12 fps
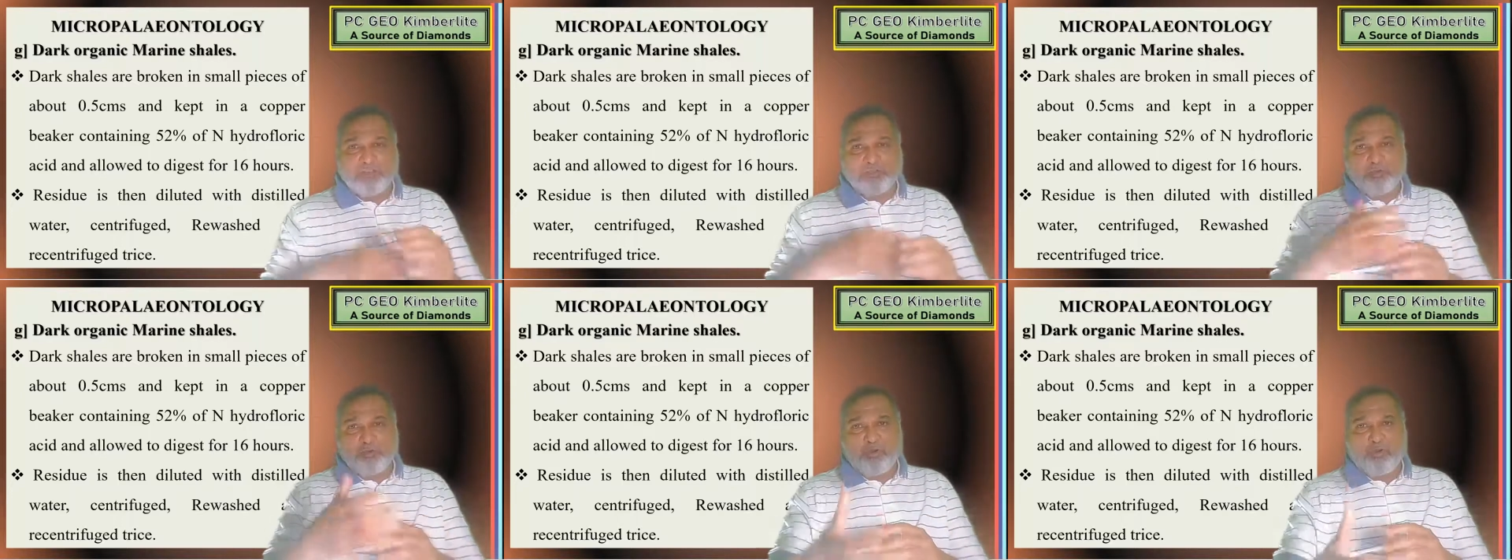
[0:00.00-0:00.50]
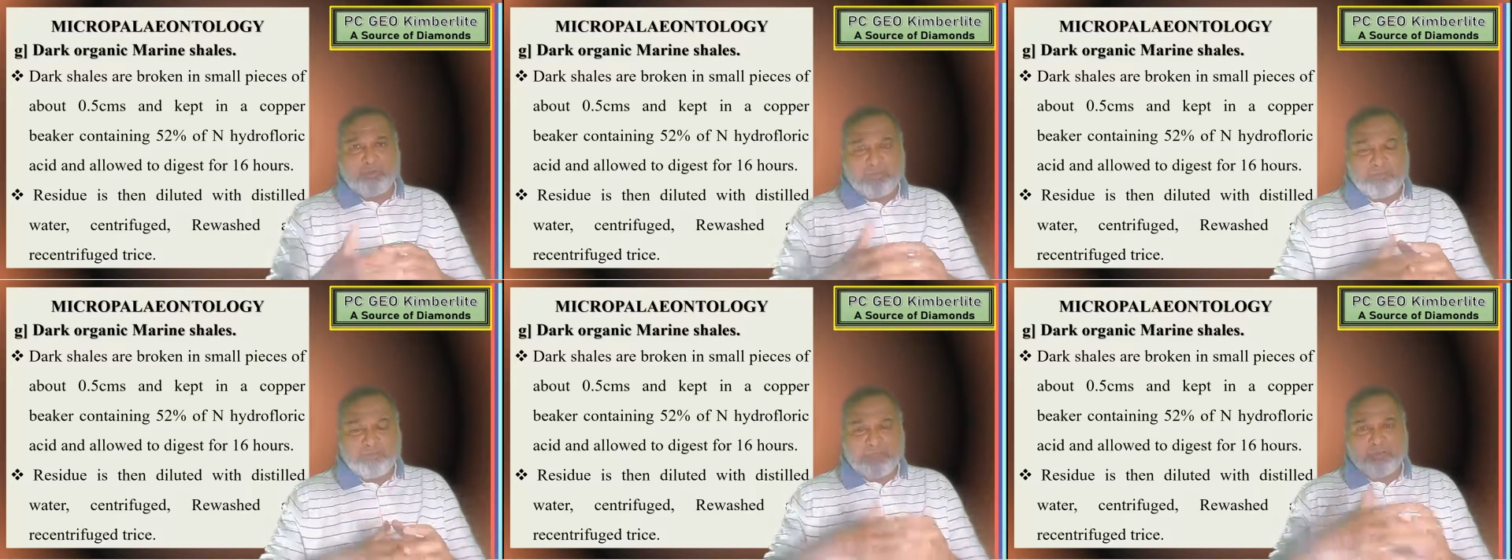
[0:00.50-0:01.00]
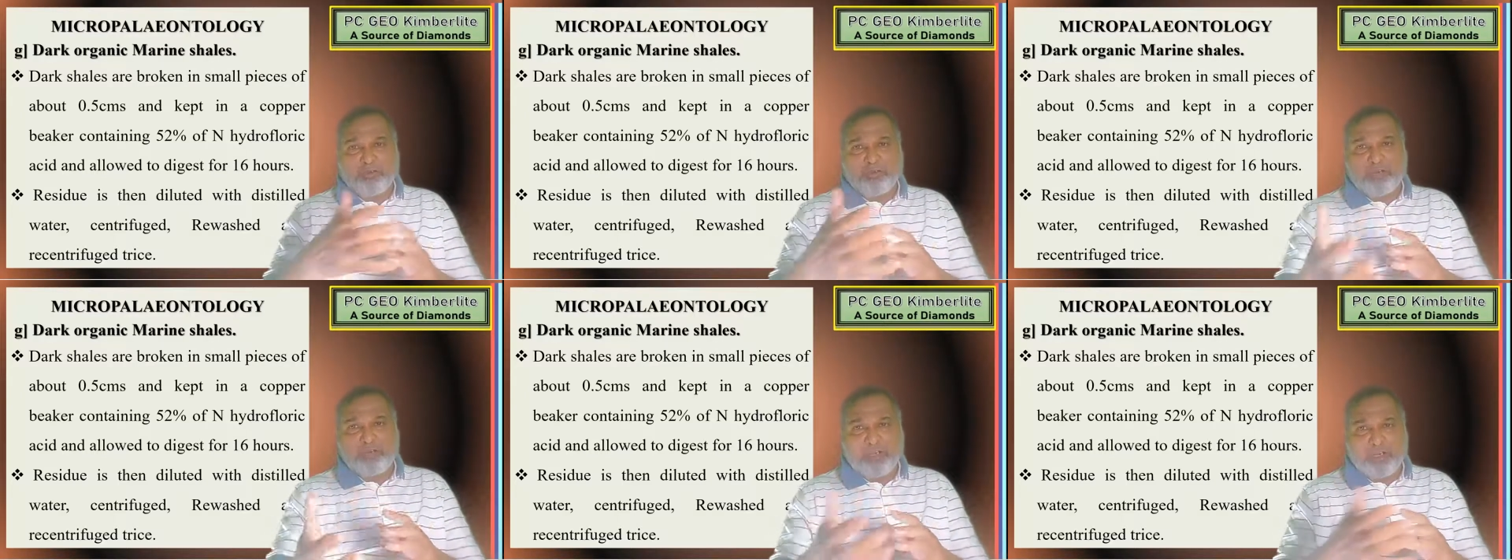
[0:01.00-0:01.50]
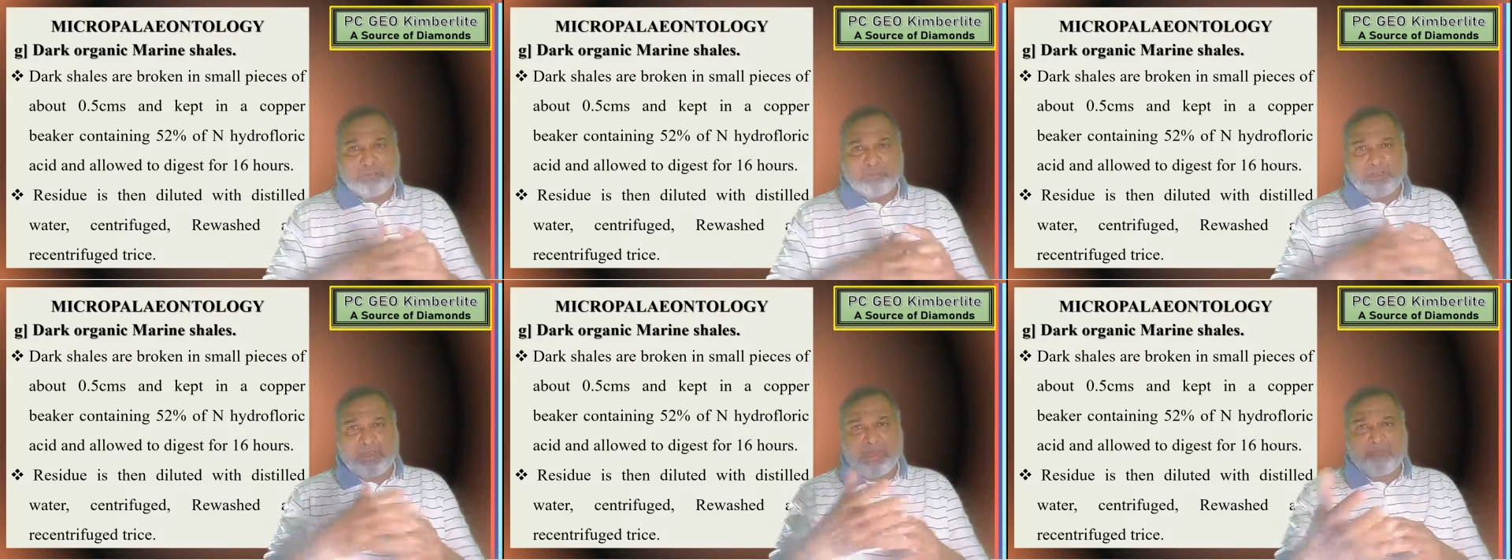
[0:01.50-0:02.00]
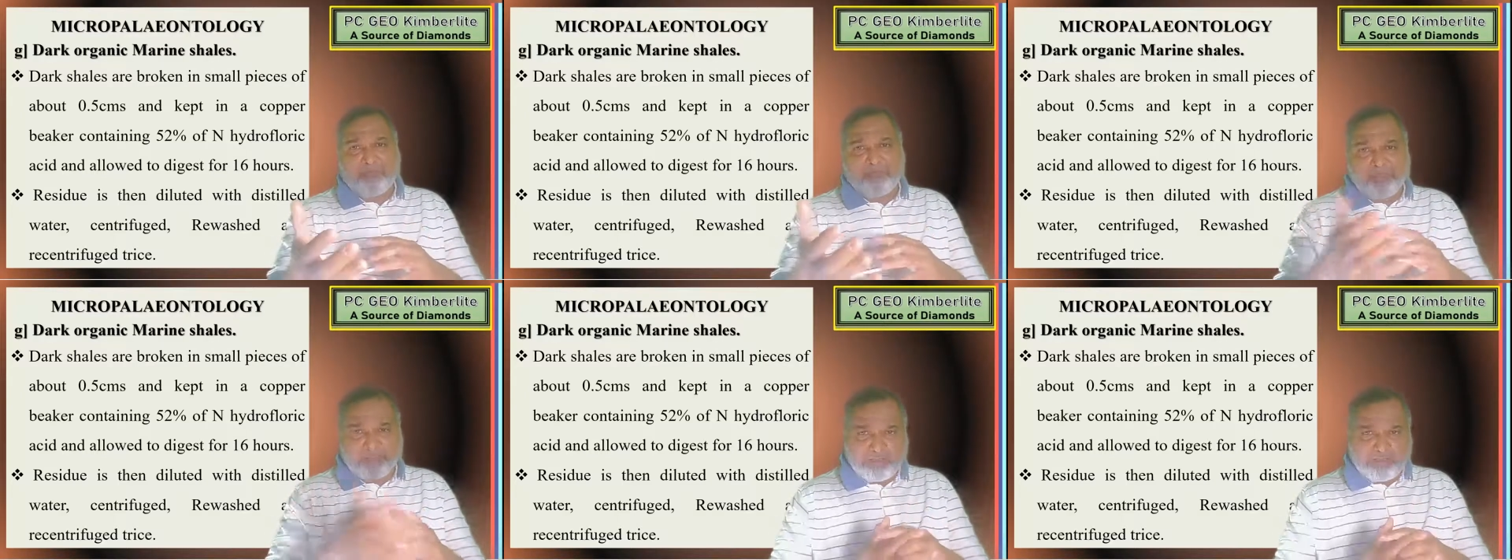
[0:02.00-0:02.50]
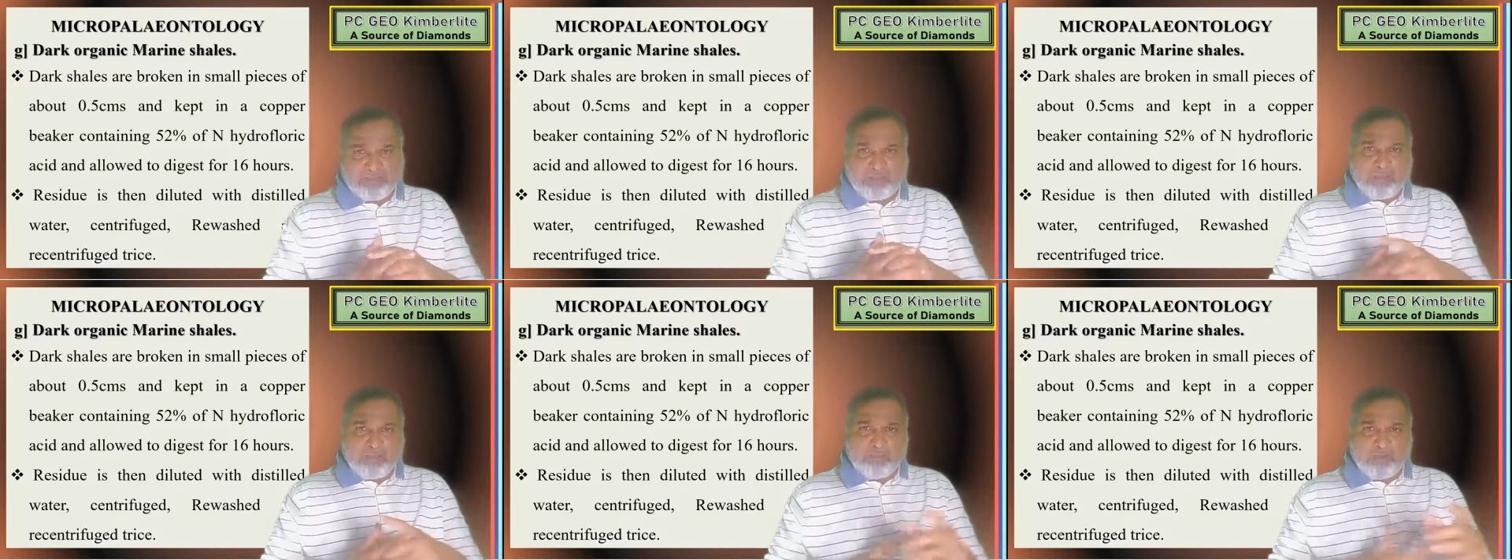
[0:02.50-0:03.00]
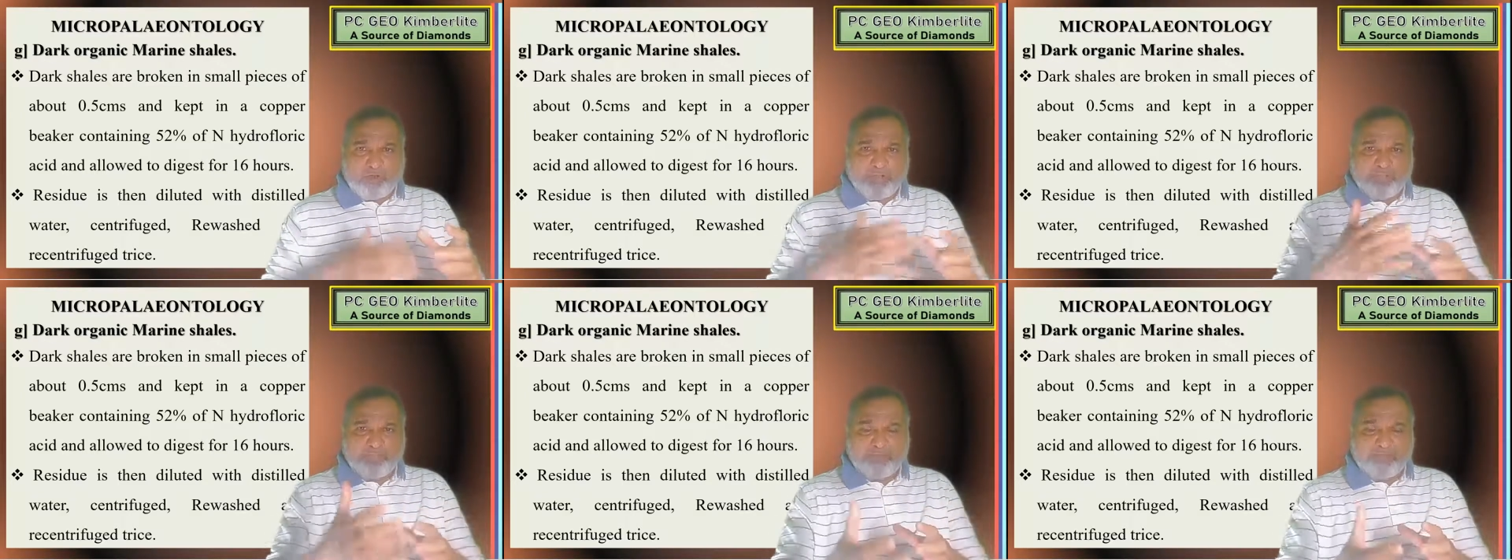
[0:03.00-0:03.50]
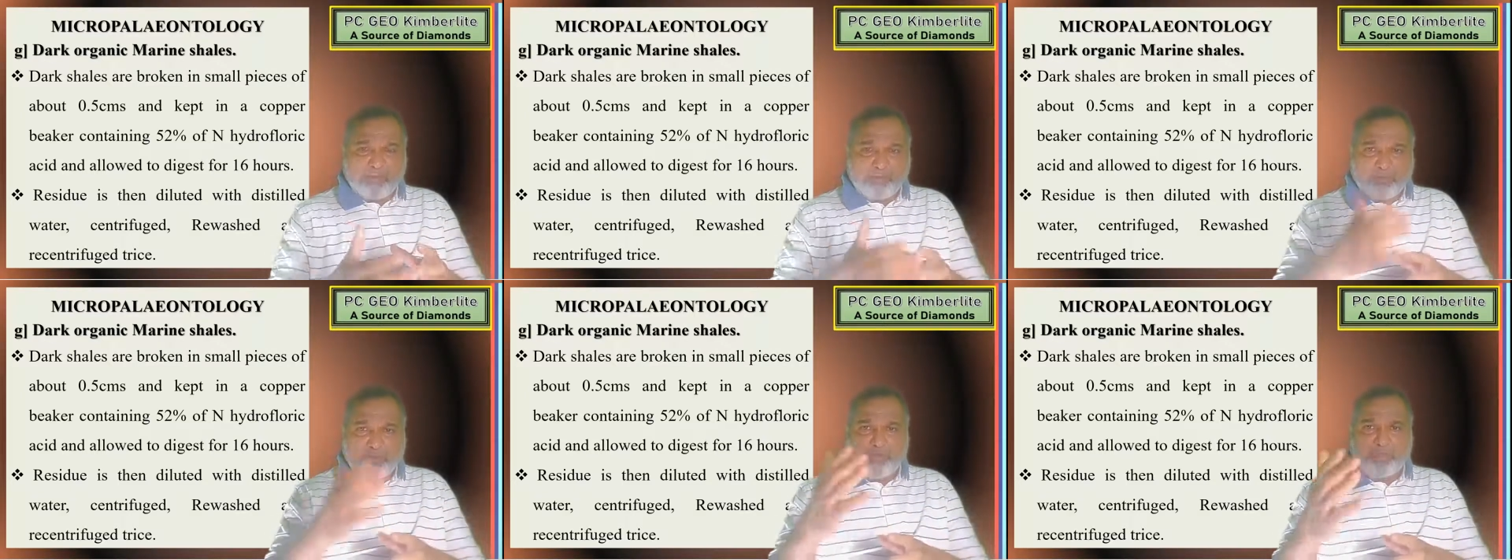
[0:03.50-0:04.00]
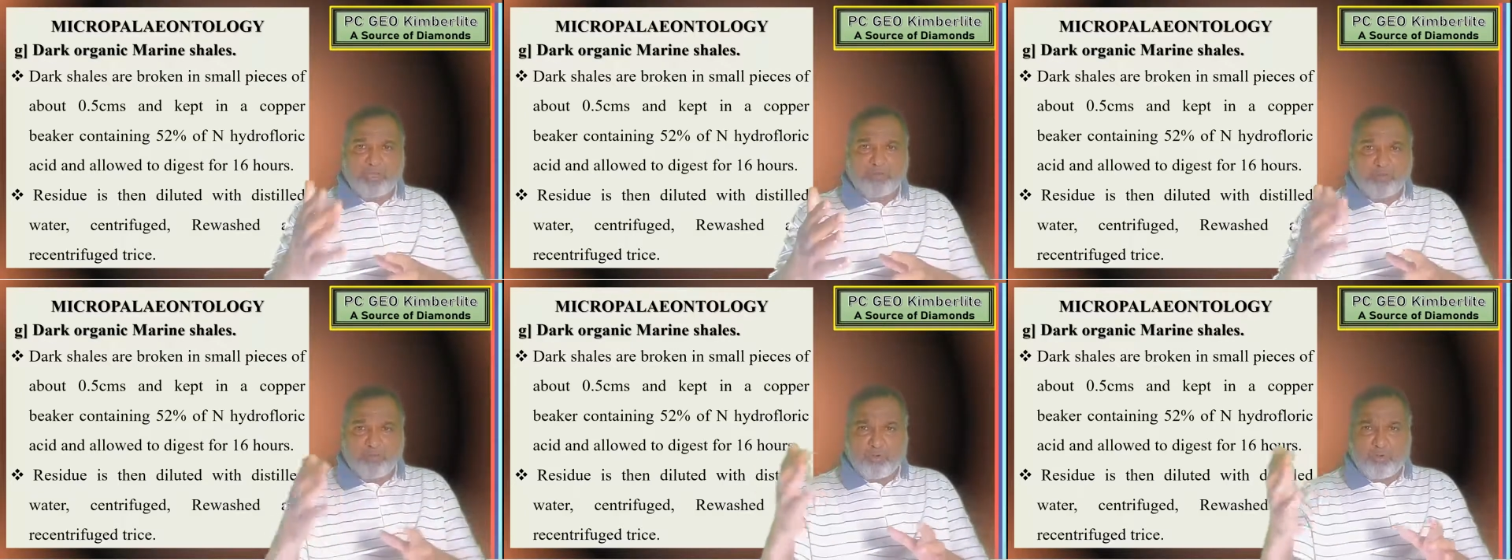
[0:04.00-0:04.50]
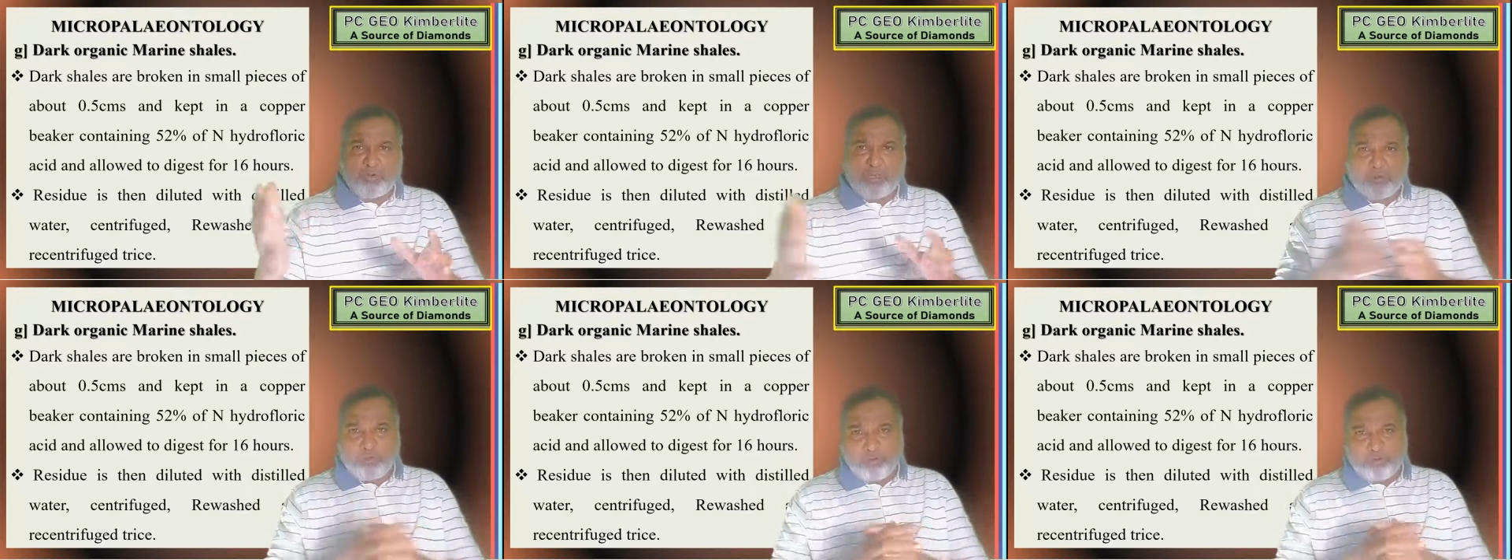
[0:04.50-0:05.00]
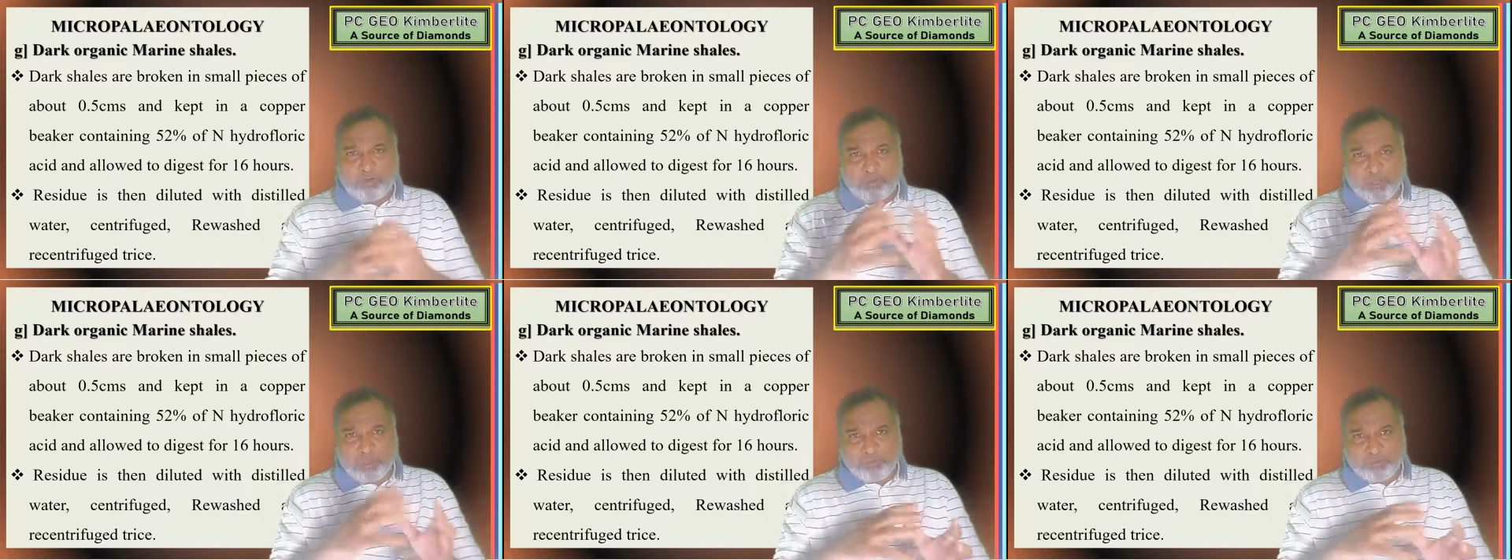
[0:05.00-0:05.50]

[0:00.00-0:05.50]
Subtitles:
So normally when you're coming into the lab, whether in the morning 7 o'clock, 8 o'clock, 9 o'clock,